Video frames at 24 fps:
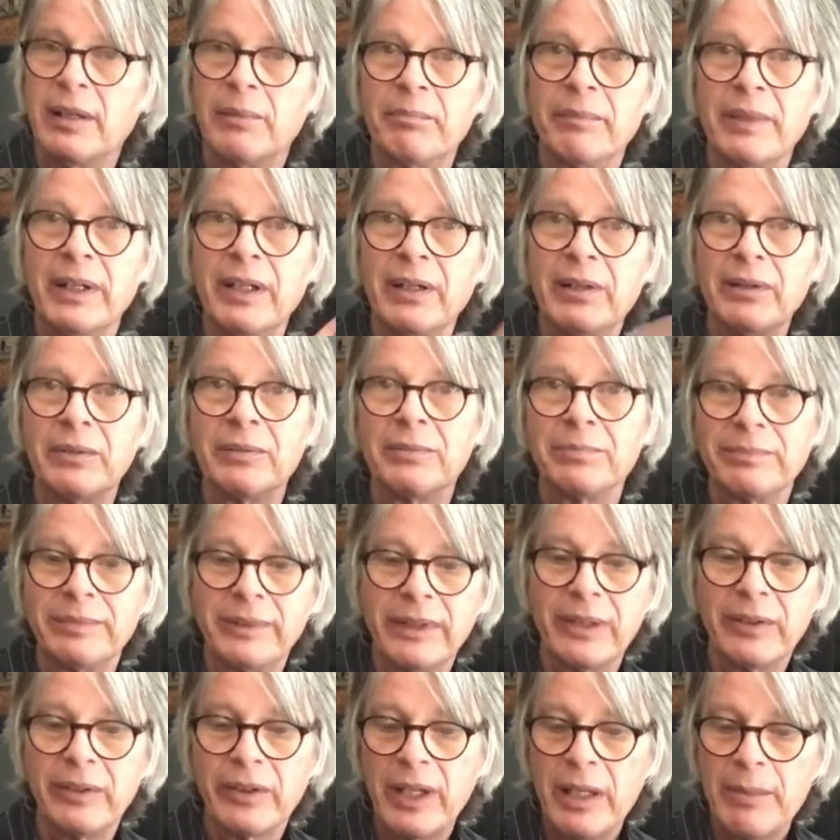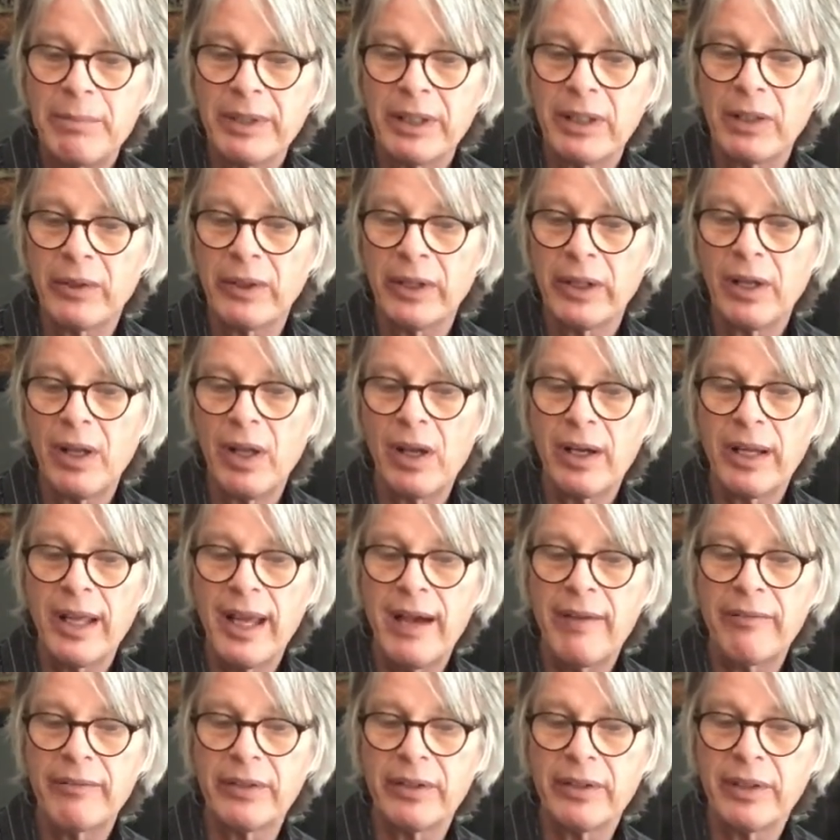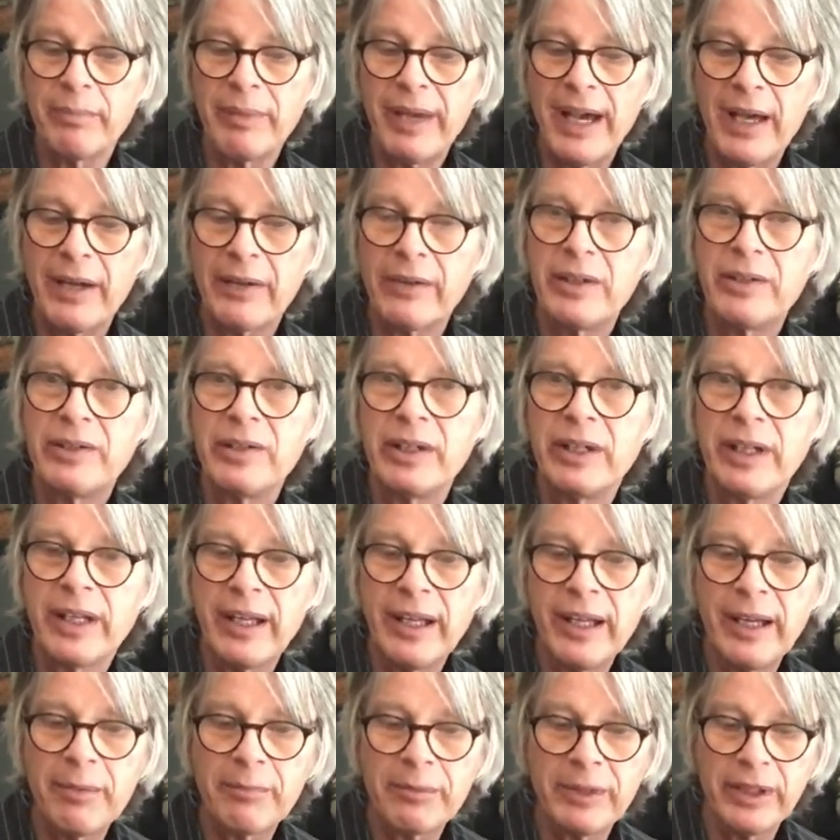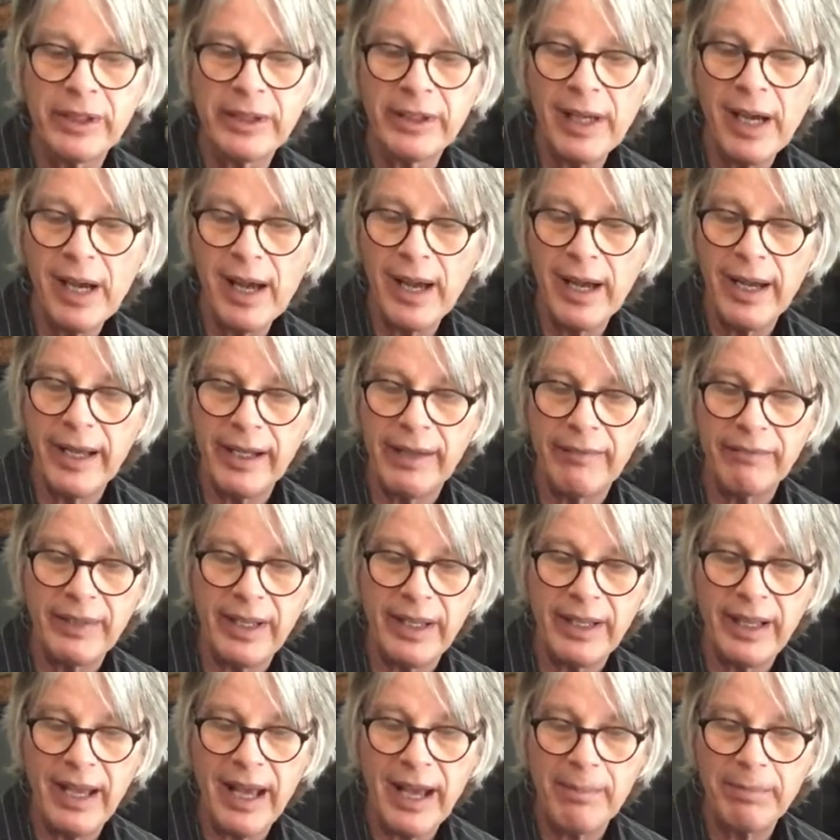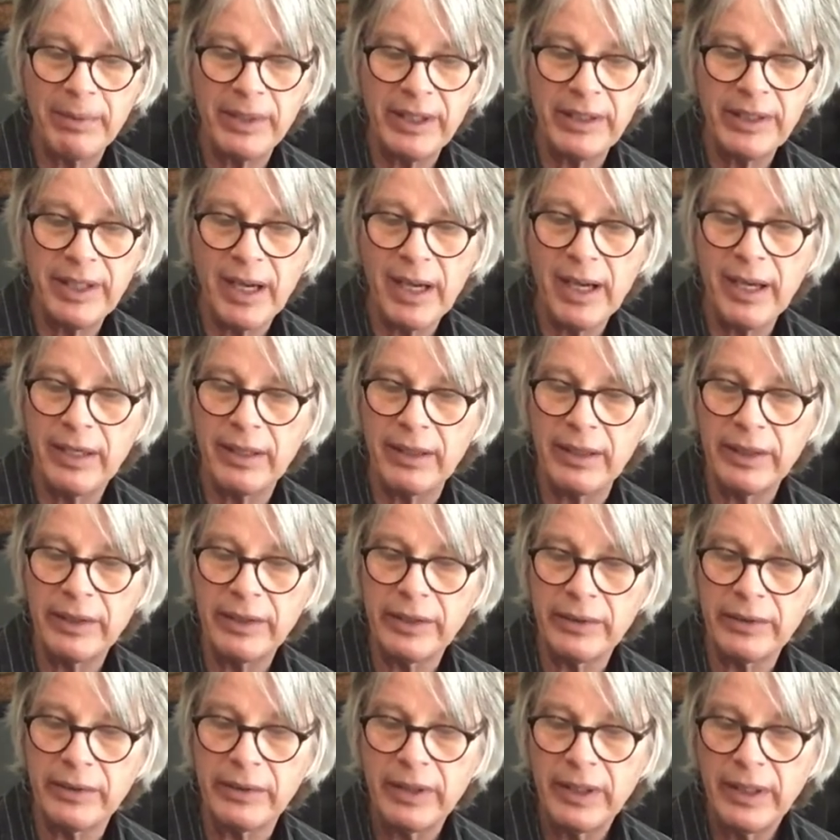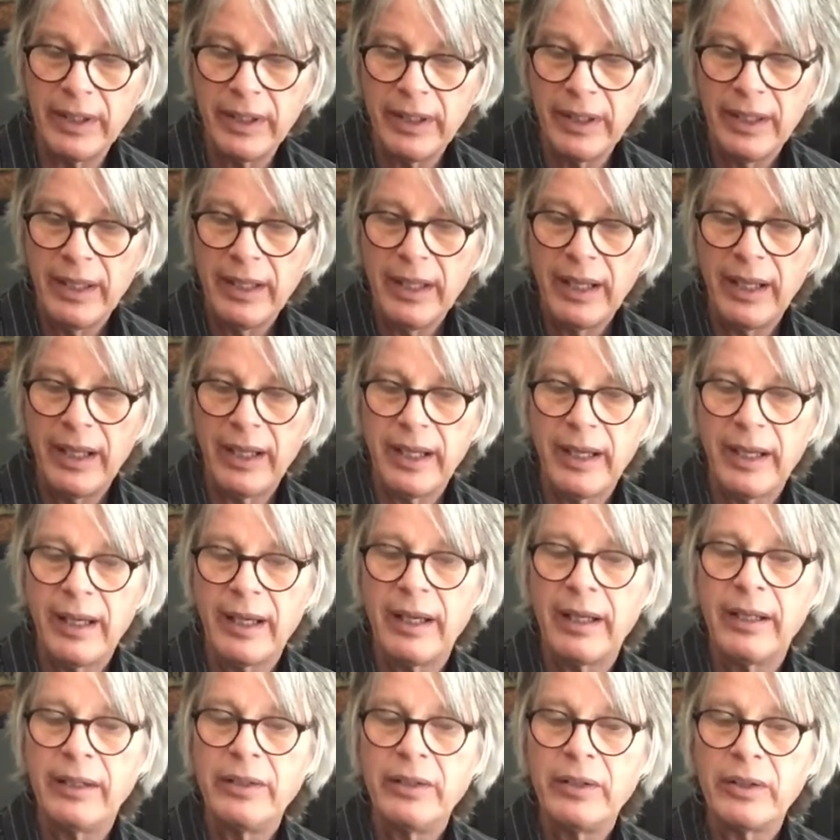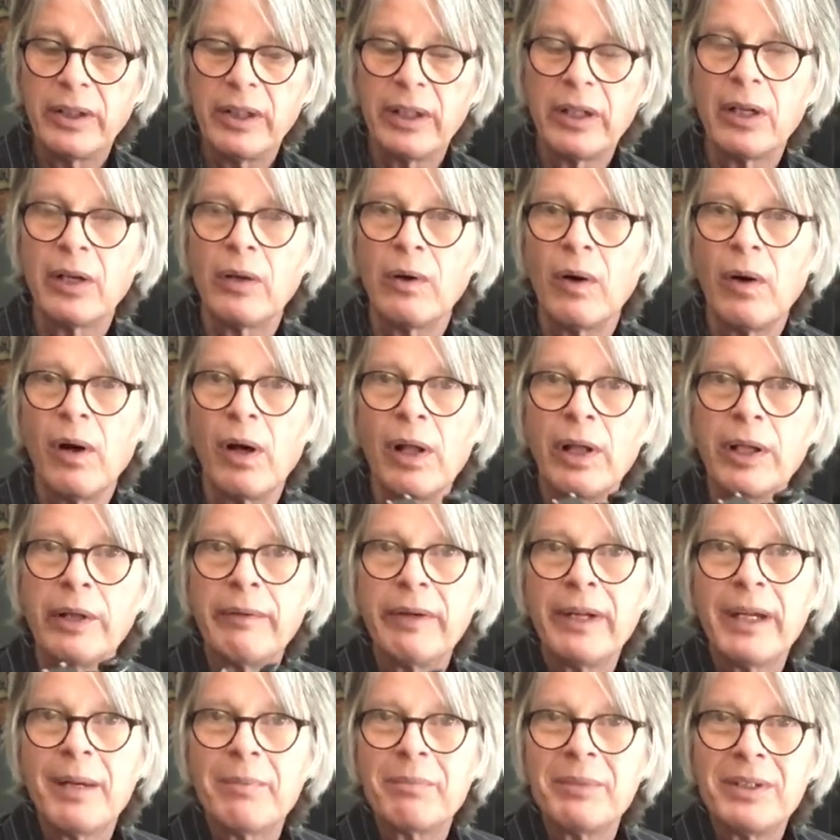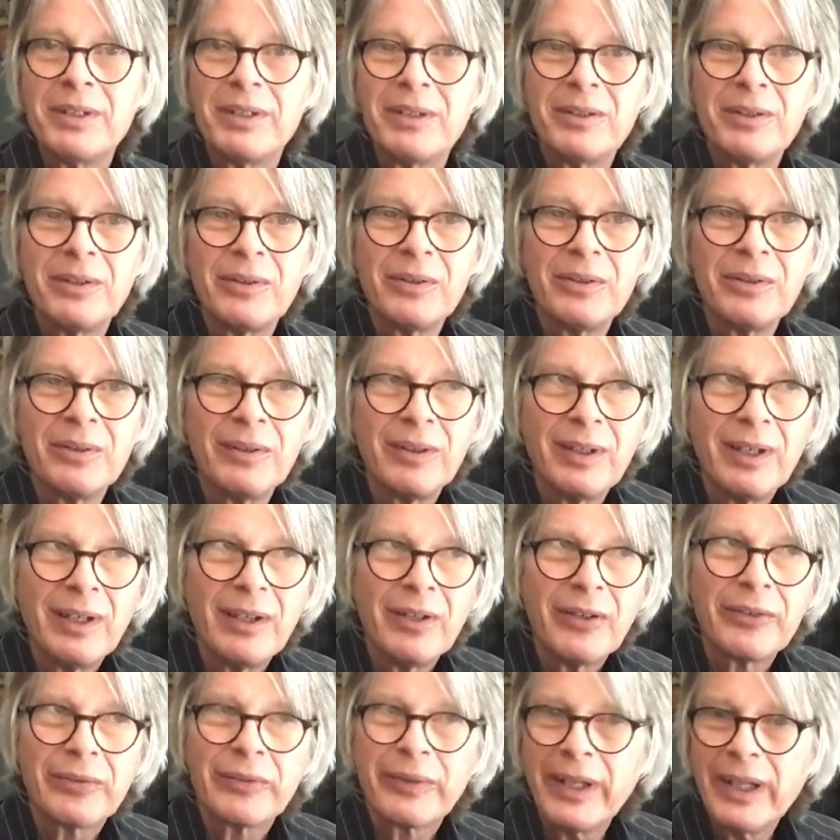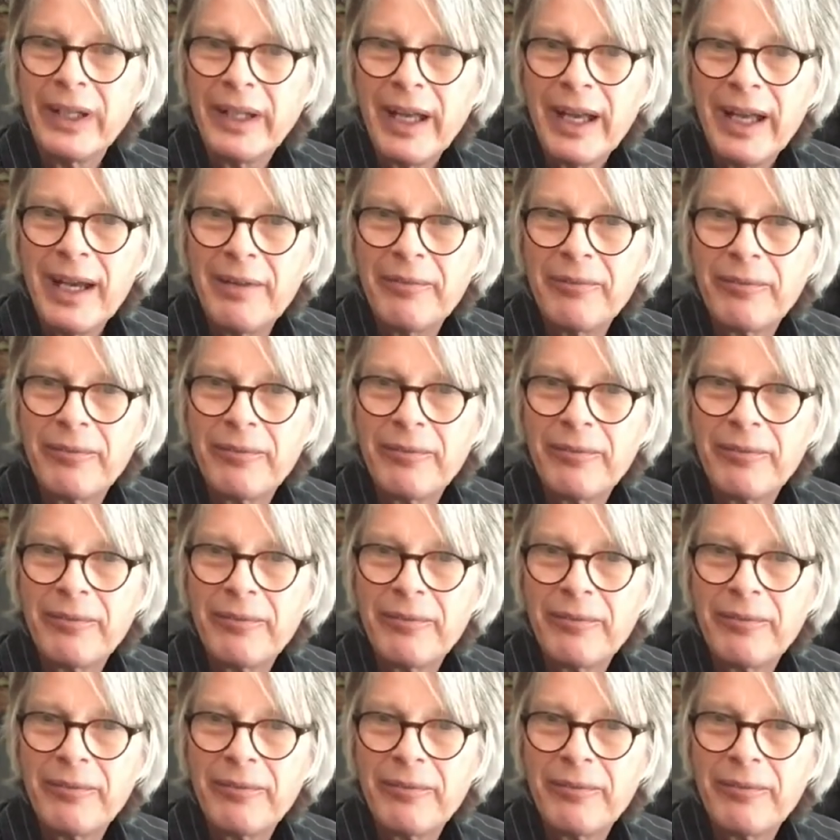it'll keep it going long after the batteries in the camera die, if they happen to die on you. And you can go all the way up to to 3.5